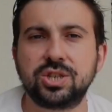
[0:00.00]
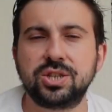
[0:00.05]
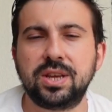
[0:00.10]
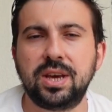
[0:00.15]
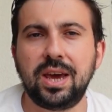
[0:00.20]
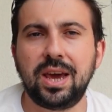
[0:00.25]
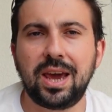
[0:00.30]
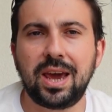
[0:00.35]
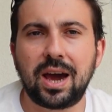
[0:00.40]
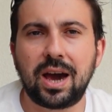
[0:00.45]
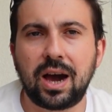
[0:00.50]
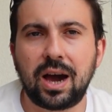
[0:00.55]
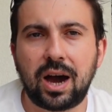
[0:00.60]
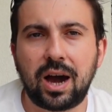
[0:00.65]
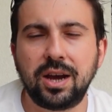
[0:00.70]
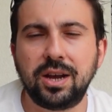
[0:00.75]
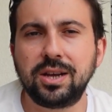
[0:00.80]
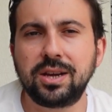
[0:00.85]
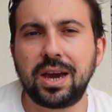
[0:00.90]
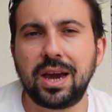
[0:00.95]
per month for
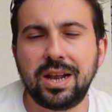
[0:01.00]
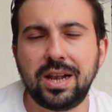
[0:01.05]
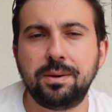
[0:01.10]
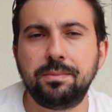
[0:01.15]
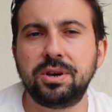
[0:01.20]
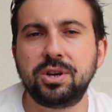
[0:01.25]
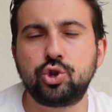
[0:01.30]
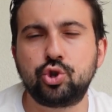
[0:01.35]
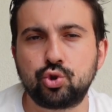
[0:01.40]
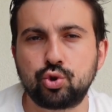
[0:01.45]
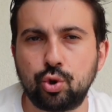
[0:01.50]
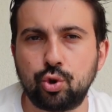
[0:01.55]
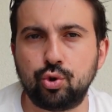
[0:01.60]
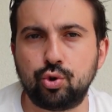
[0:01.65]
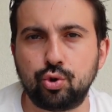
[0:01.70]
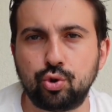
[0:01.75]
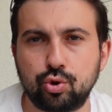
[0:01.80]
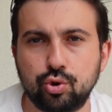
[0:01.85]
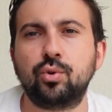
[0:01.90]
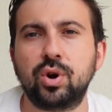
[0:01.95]
electricity.
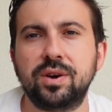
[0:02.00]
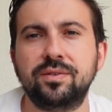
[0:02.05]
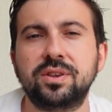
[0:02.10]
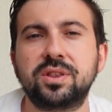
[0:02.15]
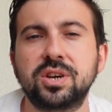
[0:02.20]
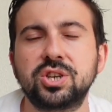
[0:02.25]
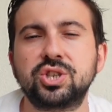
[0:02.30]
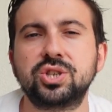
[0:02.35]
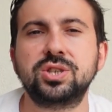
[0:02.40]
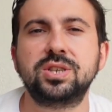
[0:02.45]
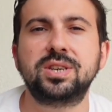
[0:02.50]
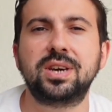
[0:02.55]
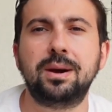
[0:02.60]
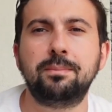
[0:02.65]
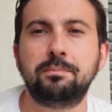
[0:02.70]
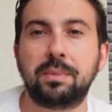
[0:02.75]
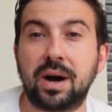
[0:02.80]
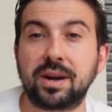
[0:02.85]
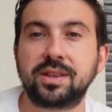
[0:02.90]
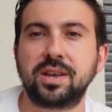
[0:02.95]
I moved to this house in
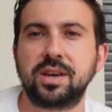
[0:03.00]
March.